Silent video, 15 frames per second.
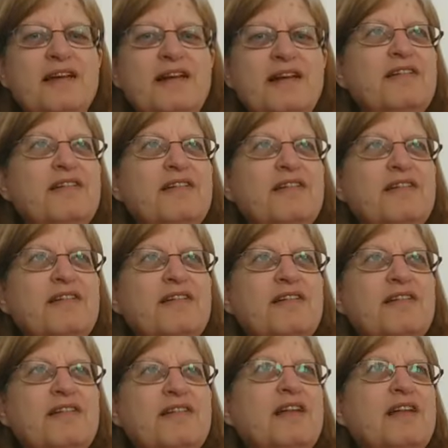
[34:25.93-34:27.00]
And I'm just
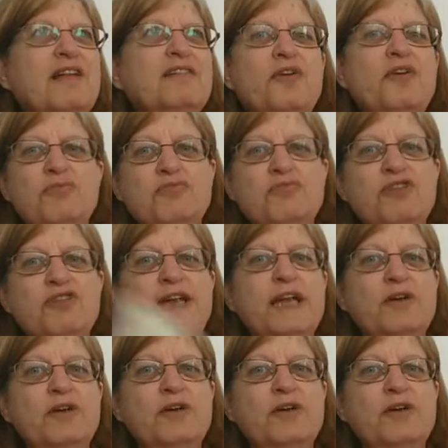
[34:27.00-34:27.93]
like, do you actually read